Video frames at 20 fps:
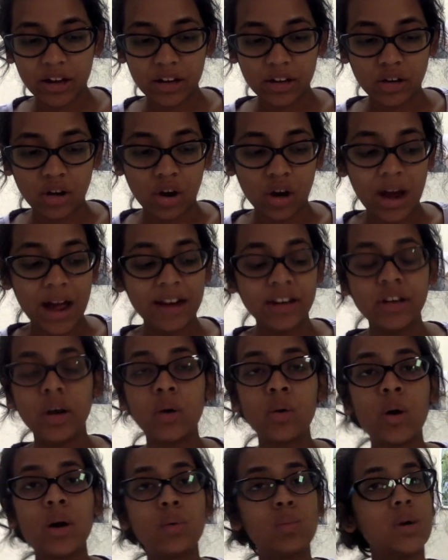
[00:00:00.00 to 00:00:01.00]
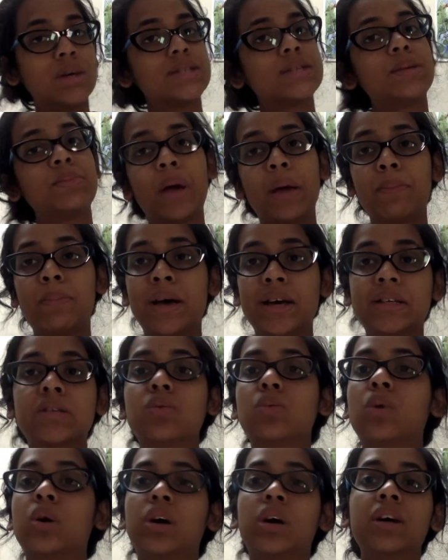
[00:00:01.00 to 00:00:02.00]
I got, I know I wasn't my best
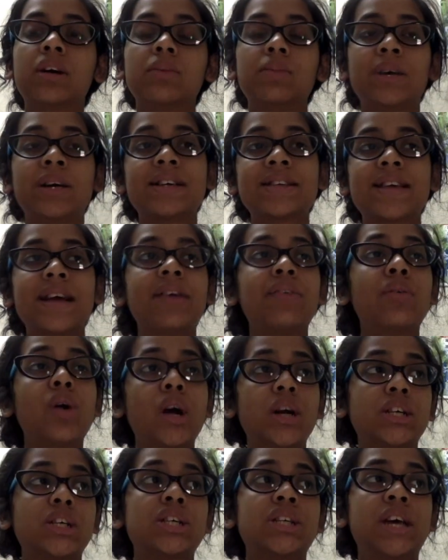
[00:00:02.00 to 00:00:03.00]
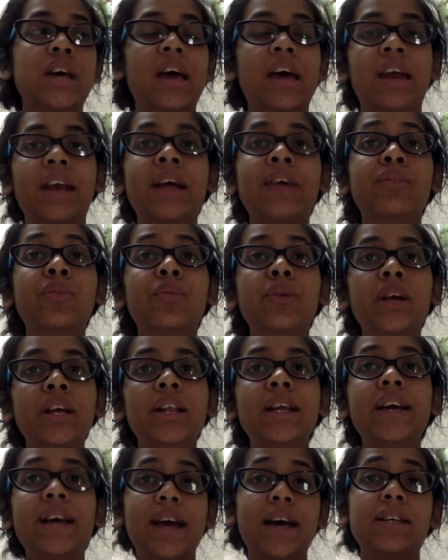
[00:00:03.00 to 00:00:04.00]
work because I rushed it and I
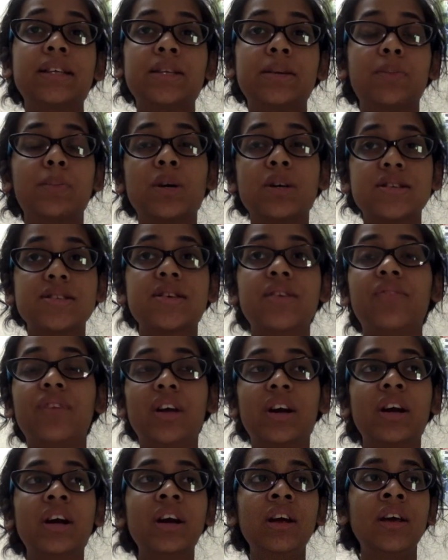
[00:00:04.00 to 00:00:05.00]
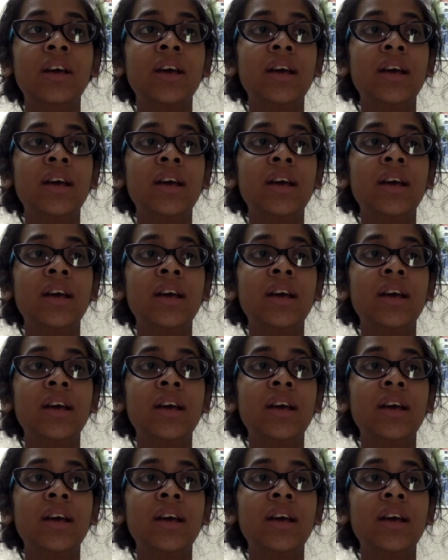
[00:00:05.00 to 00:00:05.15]
really had to persevere